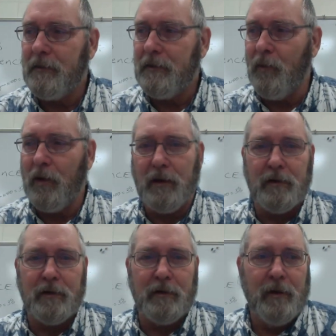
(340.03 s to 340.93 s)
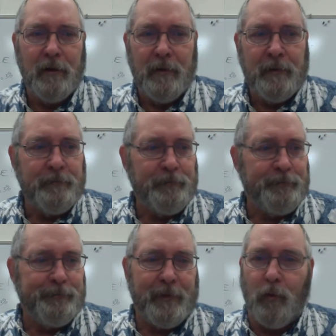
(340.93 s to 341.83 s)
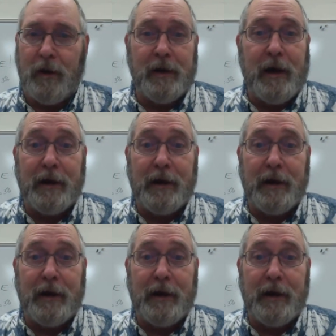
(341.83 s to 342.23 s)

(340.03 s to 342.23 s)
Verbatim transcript: You want to learn what an